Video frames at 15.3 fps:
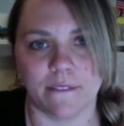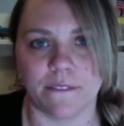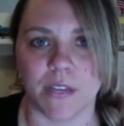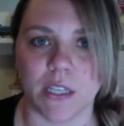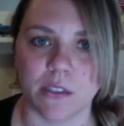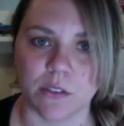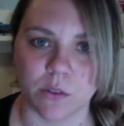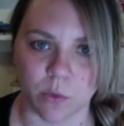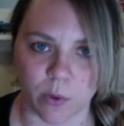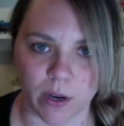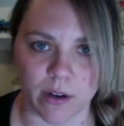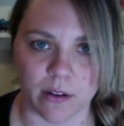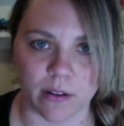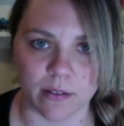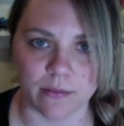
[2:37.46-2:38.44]
feet
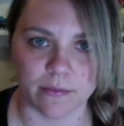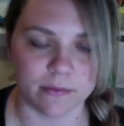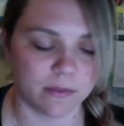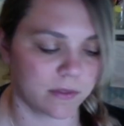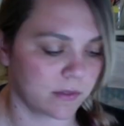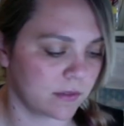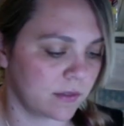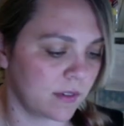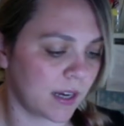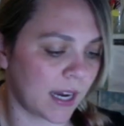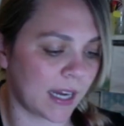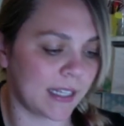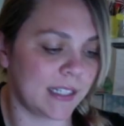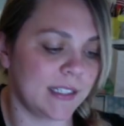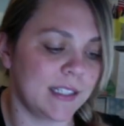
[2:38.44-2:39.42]
squared.
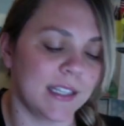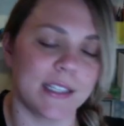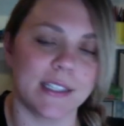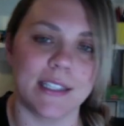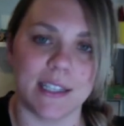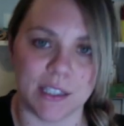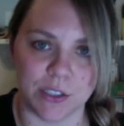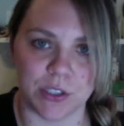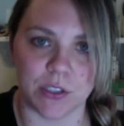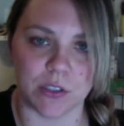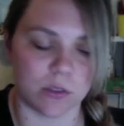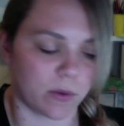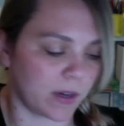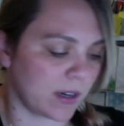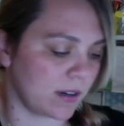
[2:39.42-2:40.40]
I need to get to inches
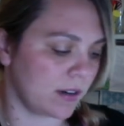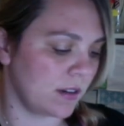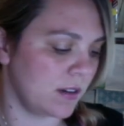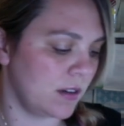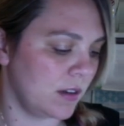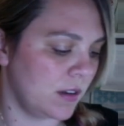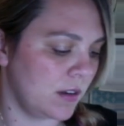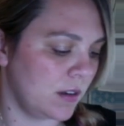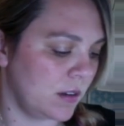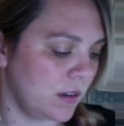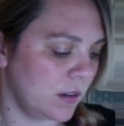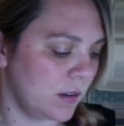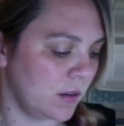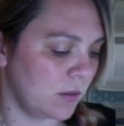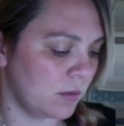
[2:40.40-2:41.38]
squared,
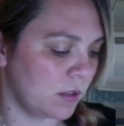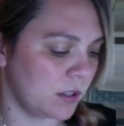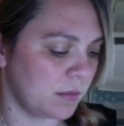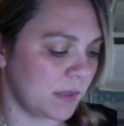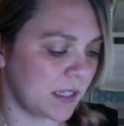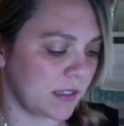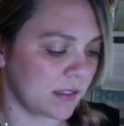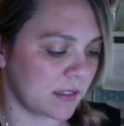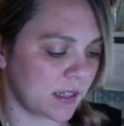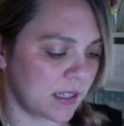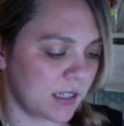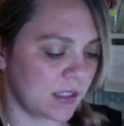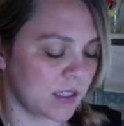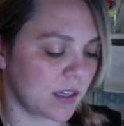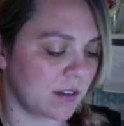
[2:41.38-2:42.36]
which means I
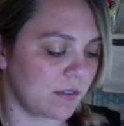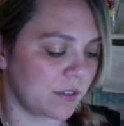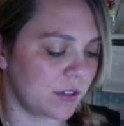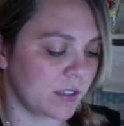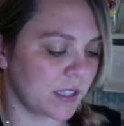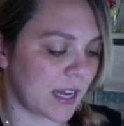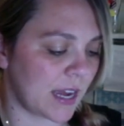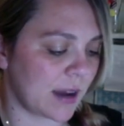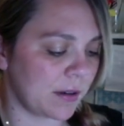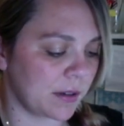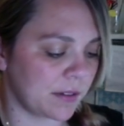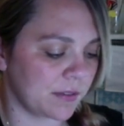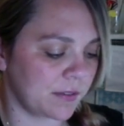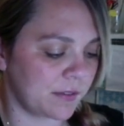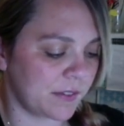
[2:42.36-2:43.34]
need to convert out
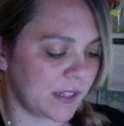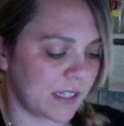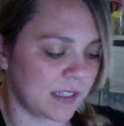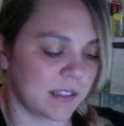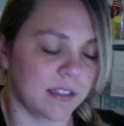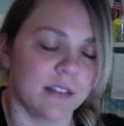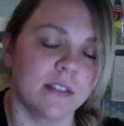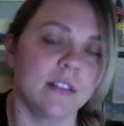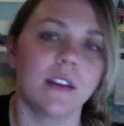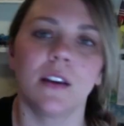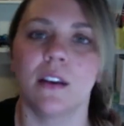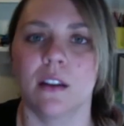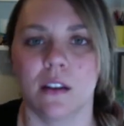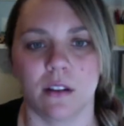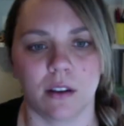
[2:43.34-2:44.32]
of feet.
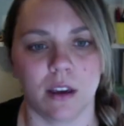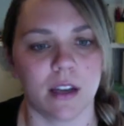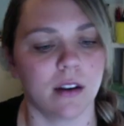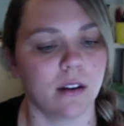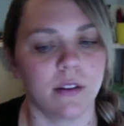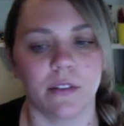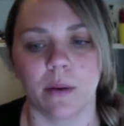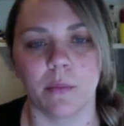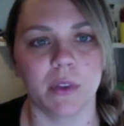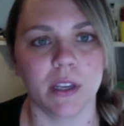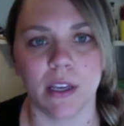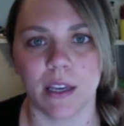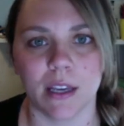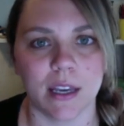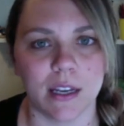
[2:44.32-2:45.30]
Okay, now if I'm
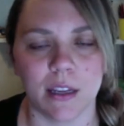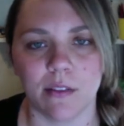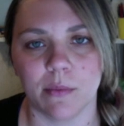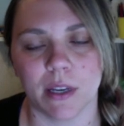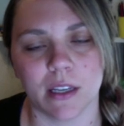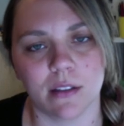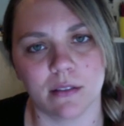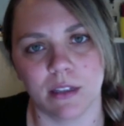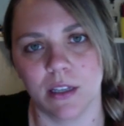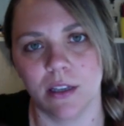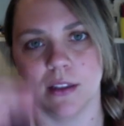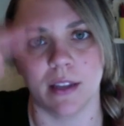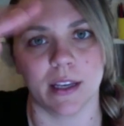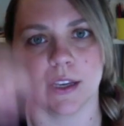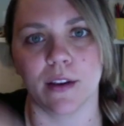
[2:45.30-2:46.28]
looking at any of my
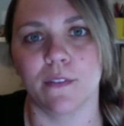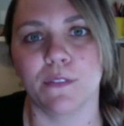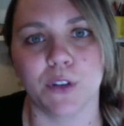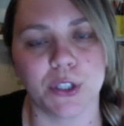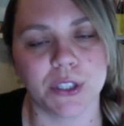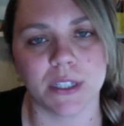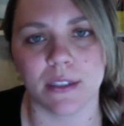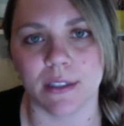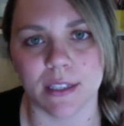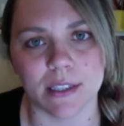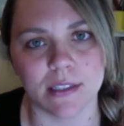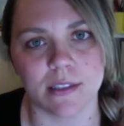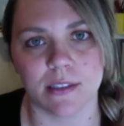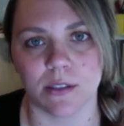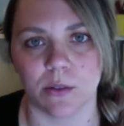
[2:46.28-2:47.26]
like conversion
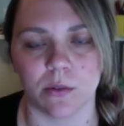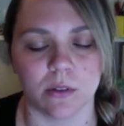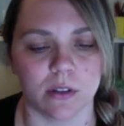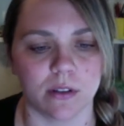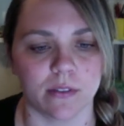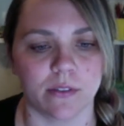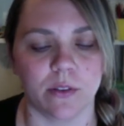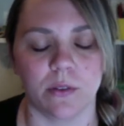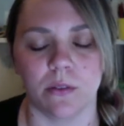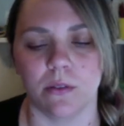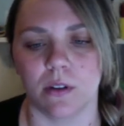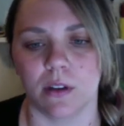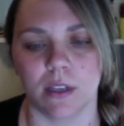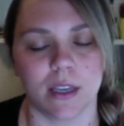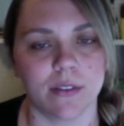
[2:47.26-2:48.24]
lists or if you
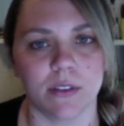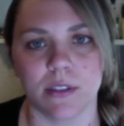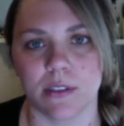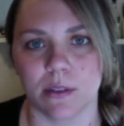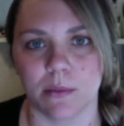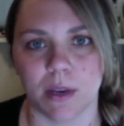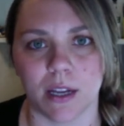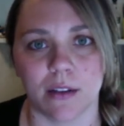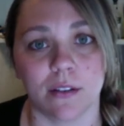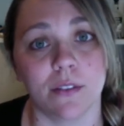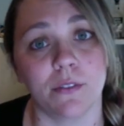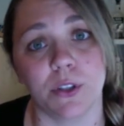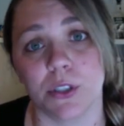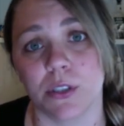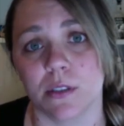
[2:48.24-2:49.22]
are given some kind of
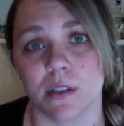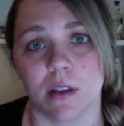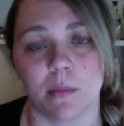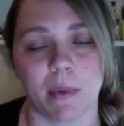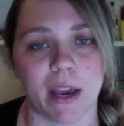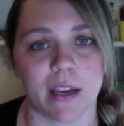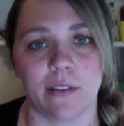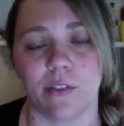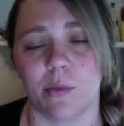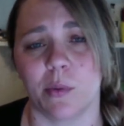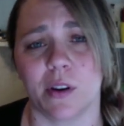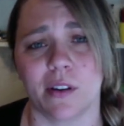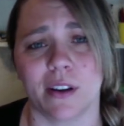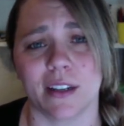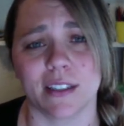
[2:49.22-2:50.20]
conversions on the back of your
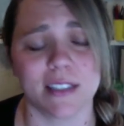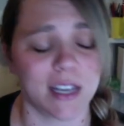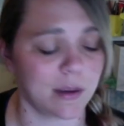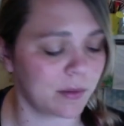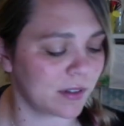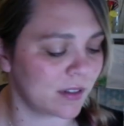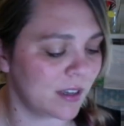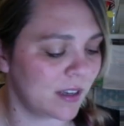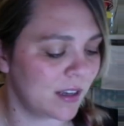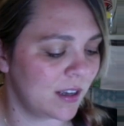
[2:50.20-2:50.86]
periodic table,